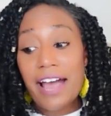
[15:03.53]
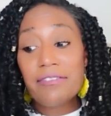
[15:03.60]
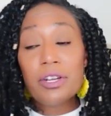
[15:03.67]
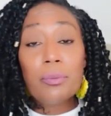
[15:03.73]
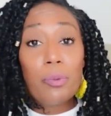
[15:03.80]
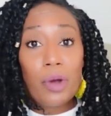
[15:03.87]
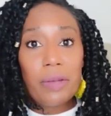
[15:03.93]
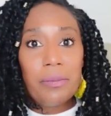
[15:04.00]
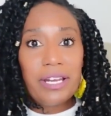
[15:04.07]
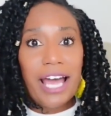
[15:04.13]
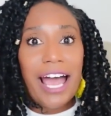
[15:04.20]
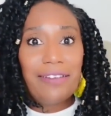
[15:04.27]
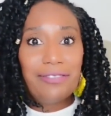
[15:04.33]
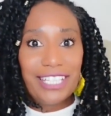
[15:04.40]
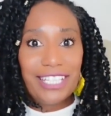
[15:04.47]
an appointment
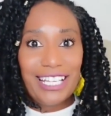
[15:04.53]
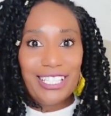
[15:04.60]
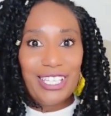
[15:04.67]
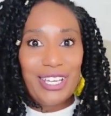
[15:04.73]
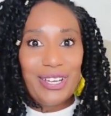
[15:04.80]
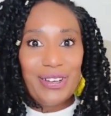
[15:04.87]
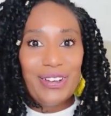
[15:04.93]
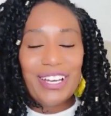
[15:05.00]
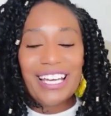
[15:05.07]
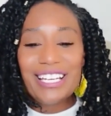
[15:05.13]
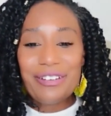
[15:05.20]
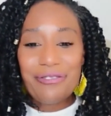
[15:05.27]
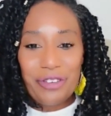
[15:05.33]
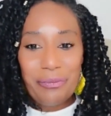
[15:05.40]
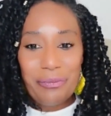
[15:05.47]
I have to get to in
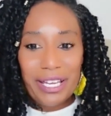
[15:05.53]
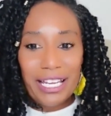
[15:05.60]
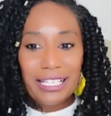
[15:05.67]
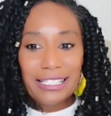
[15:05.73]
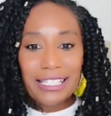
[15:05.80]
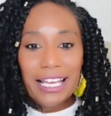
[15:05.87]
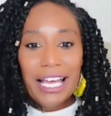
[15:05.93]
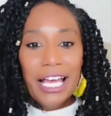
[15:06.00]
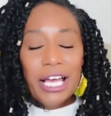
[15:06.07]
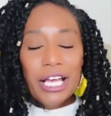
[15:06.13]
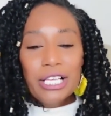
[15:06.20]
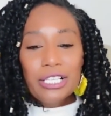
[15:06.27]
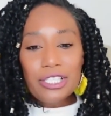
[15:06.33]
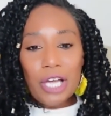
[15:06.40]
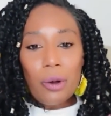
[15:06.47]
a few minutes.
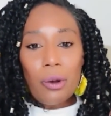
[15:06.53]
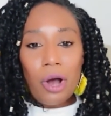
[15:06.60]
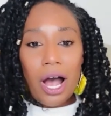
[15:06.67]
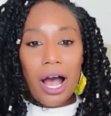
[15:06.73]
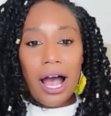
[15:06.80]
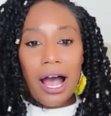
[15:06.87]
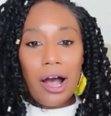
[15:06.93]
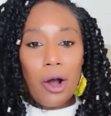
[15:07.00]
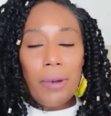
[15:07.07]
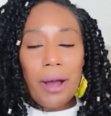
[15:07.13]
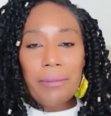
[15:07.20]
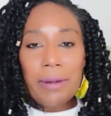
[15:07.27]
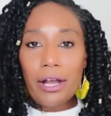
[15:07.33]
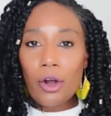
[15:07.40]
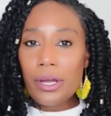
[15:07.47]
So I hope
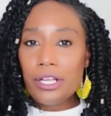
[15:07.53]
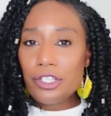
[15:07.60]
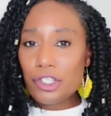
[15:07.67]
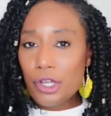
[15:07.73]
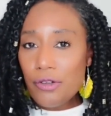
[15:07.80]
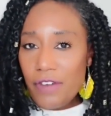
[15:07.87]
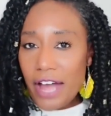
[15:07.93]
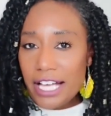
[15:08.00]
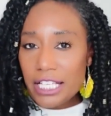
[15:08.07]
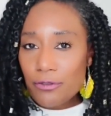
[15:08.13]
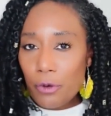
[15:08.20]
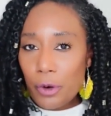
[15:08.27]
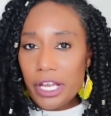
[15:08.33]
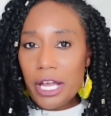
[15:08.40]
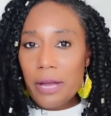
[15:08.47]
I'm not going too fast
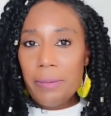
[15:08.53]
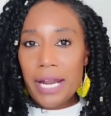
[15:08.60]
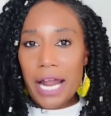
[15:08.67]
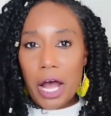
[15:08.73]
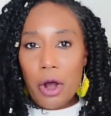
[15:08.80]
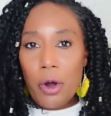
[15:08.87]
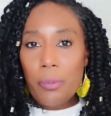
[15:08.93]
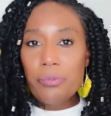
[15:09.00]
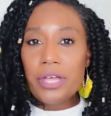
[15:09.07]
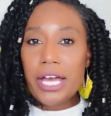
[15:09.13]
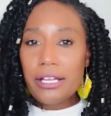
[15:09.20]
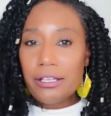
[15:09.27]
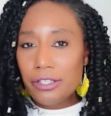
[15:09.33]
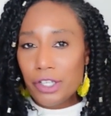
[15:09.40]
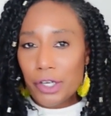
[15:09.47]
for you, but I hope
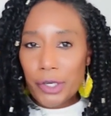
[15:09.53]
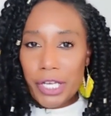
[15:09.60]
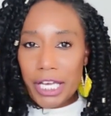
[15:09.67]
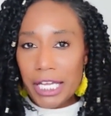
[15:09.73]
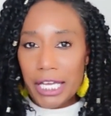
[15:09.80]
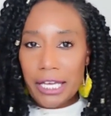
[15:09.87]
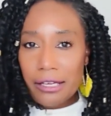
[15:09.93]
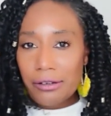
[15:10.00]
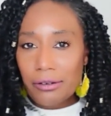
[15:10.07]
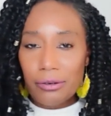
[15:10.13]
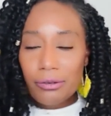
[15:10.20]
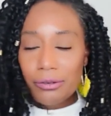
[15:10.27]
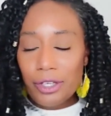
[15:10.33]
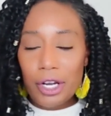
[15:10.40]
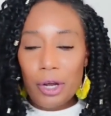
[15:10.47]
that you're getting,
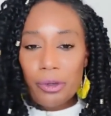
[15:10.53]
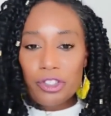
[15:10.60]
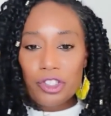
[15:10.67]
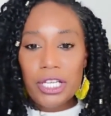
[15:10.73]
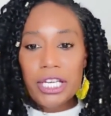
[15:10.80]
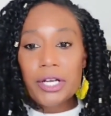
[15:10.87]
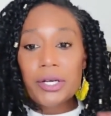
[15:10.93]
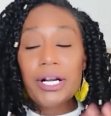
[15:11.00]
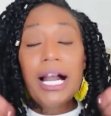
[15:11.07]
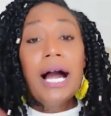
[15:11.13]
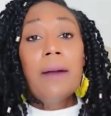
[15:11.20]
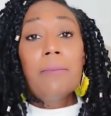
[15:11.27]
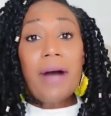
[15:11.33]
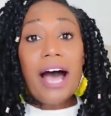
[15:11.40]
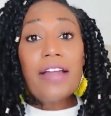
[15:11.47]
what you need here.
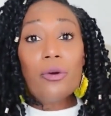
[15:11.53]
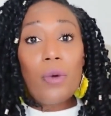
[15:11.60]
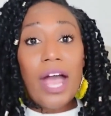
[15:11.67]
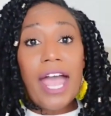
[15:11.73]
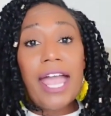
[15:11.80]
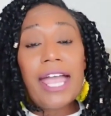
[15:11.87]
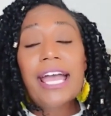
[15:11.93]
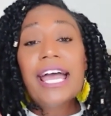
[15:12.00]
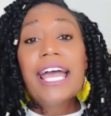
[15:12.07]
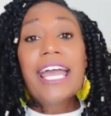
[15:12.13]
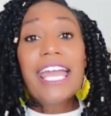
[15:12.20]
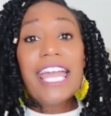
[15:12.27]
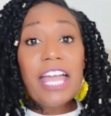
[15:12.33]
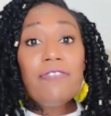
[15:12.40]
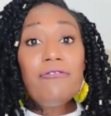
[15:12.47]
By the way,
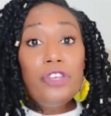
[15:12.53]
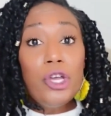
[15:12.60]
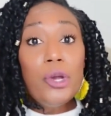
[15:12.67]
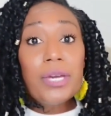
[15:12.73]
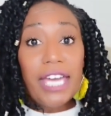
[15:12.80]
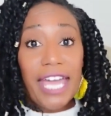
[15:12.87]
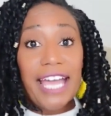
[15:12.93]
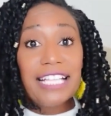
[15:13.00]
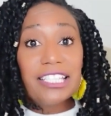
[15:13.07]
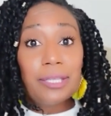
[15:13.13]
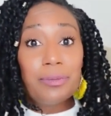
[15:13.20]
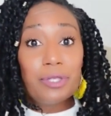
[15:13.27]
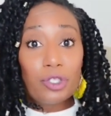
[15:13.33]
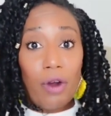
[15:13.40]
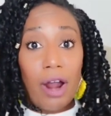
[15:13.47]
if you can
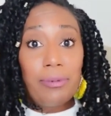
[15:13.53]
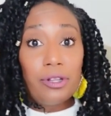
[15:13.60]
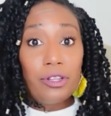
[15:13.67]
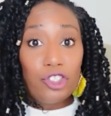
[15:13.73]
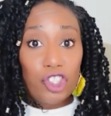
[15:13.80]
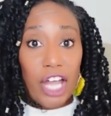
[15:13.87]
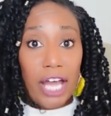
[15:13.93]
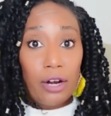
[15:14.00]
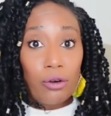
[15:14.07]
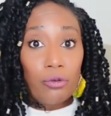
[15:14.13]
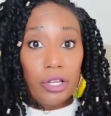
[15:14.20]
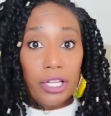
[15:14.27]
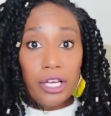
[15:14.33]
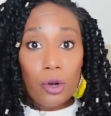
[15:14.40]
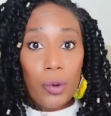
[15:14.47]
subscribe to the channel
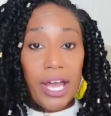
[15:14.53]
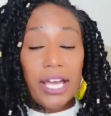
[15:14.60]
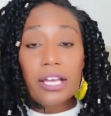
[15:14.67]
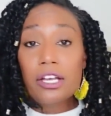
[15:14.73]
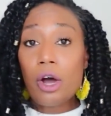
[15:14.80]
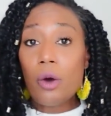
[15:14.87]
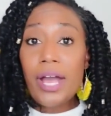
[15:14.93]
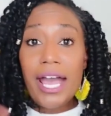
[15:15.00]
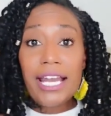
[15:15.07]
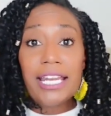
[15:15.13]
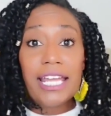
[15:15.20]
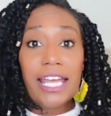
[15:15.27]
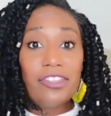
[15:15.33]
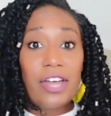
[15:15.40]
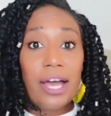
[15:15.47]
really quick, go ahead
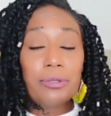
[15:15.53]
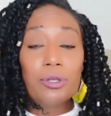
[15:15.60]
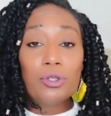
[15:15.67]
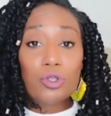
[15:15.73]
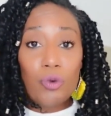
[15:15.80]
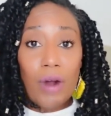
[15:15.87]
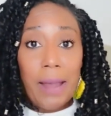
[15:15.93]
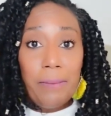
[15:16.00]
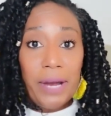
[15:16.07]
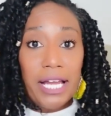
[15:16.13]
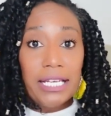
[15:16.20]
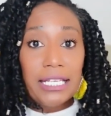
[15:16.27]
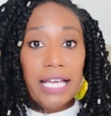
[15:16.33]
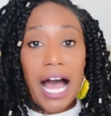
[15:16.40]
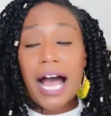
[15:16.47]
and hit that subscribe
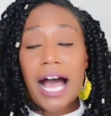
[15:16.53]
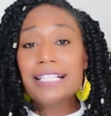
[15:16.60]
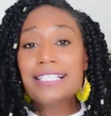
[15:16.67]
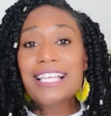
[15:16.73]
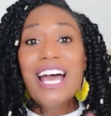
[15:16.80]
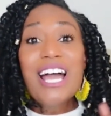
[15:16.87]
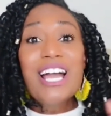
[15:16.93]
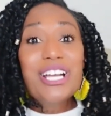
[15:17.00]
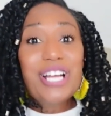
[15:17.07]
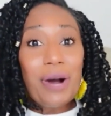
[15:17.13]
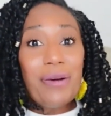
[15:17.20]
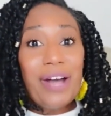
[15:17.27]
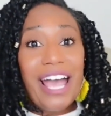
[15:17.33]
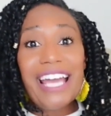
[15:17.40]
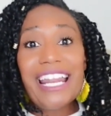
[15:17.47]
button, guys.
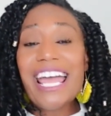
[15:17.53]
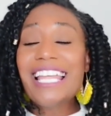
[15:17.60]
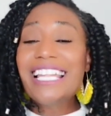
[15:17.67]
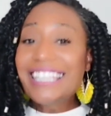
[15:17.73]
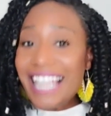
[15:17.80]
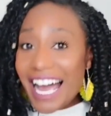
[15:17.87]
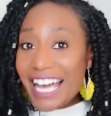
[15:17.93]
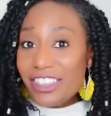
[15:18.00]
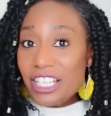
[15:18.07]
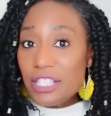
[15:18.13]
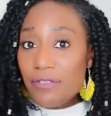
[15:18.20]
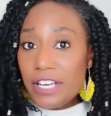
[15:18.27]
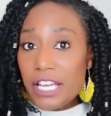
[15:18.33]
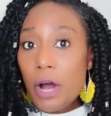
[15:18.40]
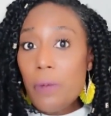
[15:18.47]
Go ahead and like this
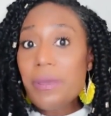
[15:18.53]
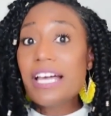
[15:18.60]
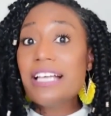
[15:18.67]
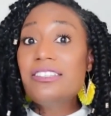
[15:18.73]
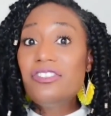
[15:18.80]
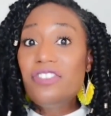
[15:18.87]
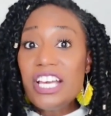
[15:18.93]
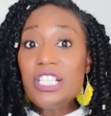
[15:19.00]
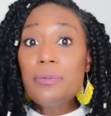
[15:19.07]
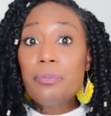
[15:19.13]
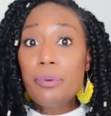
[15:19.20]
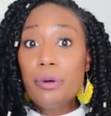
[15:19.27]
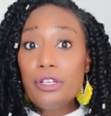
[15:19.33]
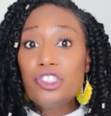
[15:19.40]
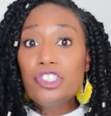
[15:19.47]
video because this
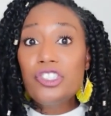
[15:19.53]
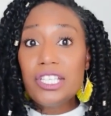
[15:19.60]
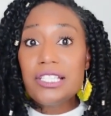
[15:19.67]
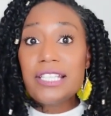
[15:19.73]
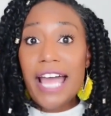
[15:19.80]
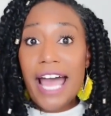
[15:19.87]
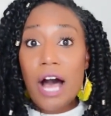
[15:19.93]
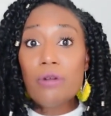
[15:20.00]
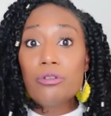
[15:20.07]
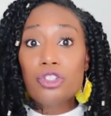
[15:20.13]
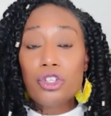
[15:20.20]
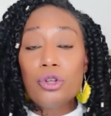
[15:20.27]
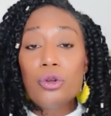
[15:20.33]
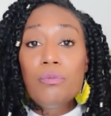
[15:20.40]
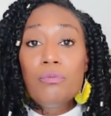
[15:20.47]
pushes this out
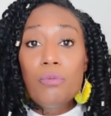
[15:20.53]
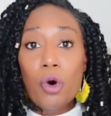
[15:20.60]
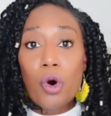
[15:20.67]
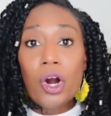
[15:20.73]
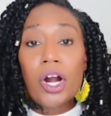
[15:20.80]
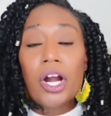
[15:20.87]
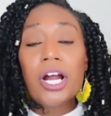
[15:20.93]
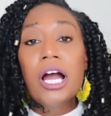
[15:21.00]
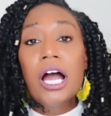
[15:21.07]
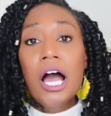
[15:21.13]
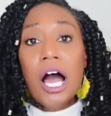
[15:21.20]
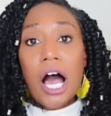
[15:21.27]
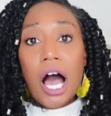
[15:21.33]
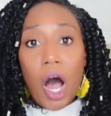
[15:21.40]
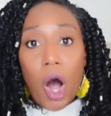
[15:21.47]
to more
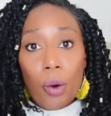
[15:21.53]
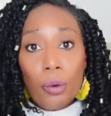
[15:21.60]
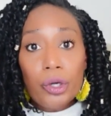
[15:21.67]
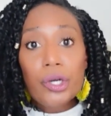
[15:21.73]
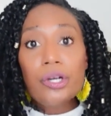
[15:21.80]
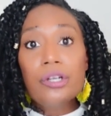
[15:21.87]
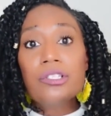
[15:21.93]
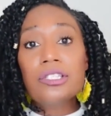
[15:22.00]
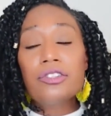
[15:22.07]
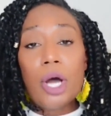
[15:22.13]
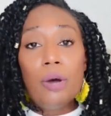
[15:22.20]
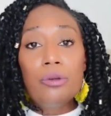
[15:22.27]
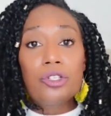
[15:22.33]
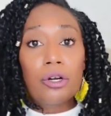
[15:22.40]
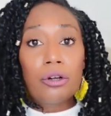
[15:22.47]
owners,
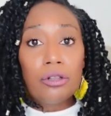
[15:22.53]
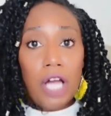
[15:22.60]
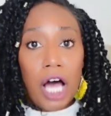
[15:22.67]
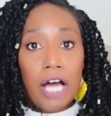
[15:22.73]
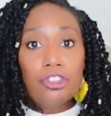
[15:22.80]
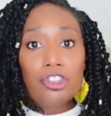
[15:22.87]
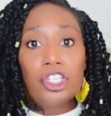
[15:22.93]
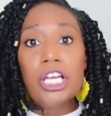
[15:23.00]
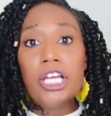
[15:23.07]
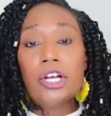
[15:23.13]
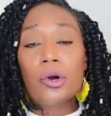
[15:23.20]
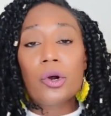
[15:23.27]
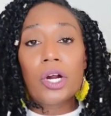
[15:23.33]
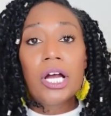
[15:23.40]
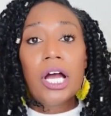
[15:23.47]
those that are launching
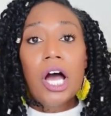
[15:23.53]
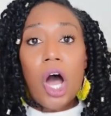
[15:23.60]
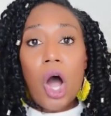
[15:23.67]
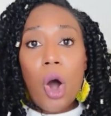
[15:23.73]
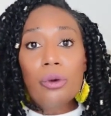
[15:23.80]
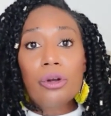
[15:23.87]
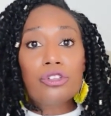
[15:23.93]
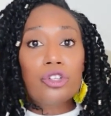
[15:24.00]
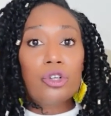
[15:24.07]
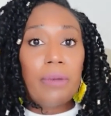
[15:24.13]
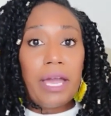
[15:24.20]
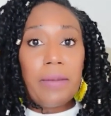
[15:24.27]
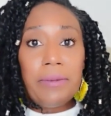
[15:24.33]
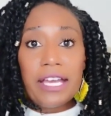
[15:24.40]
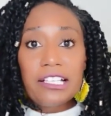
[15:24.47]
or owners who
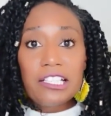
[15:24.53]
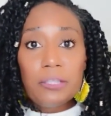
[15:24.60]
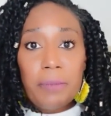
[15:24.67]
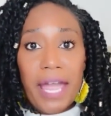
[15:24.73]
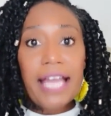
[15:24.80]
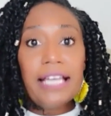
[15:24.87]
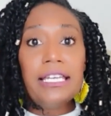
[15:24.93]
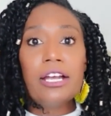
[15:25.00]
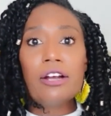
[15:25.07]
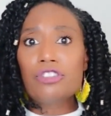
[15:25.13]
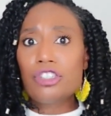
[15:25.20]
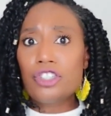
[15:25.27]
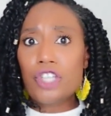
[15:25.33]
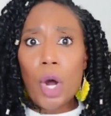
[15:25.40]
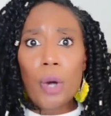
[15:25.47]
may be expanding or
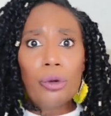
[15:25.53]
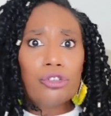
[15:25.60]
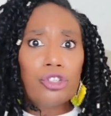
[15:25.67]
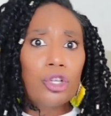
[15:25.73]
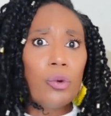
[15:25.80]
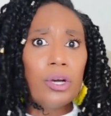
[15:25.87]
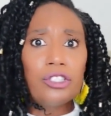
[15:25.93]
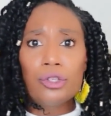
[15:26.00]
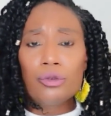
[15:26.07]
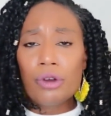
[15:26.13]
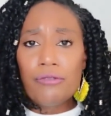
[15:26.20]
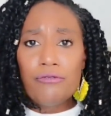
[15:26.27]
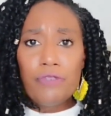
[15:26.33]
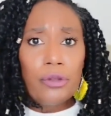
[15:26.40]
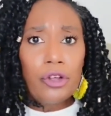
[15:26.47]
just owners who want to
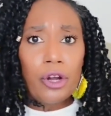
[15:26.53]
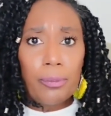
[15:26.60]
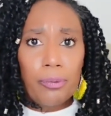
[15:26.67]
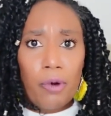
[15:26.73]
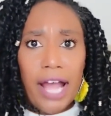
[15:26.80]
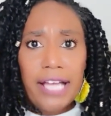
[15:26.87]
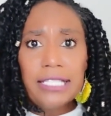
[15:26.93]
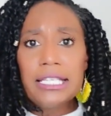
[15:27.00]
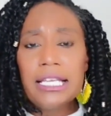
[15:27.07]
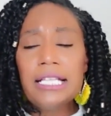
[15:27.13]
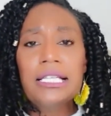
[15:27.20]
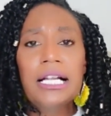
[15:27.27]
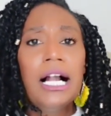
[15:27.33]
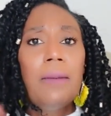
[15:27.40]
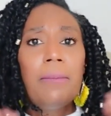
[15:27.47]
review their
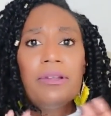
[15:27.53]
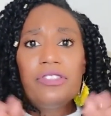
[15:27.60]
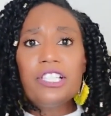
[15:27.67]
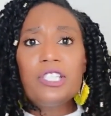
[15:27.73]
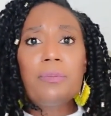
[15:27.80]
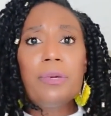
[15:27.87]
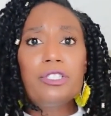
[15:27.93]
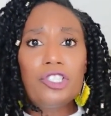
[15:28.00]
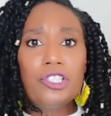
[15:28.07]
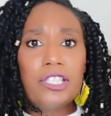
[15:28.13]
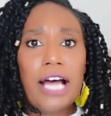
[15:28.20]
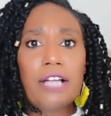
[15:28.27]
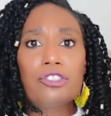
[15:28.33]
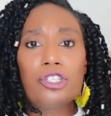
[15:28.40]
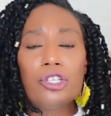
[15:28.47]
prices. But this pushes
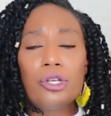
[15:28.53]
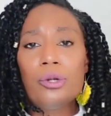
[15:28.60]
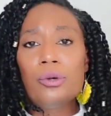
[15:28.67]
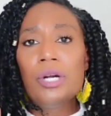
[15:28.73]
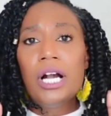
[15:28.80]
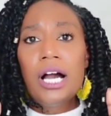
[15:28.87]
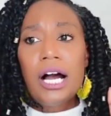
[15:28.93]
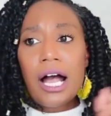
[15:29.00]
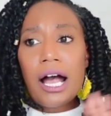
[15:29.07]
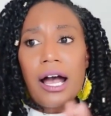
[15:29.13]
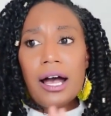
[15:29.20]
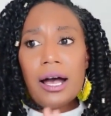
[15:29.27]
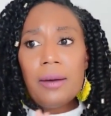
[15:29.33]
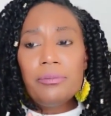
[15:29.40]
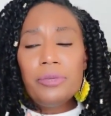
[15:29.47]
out to, I'll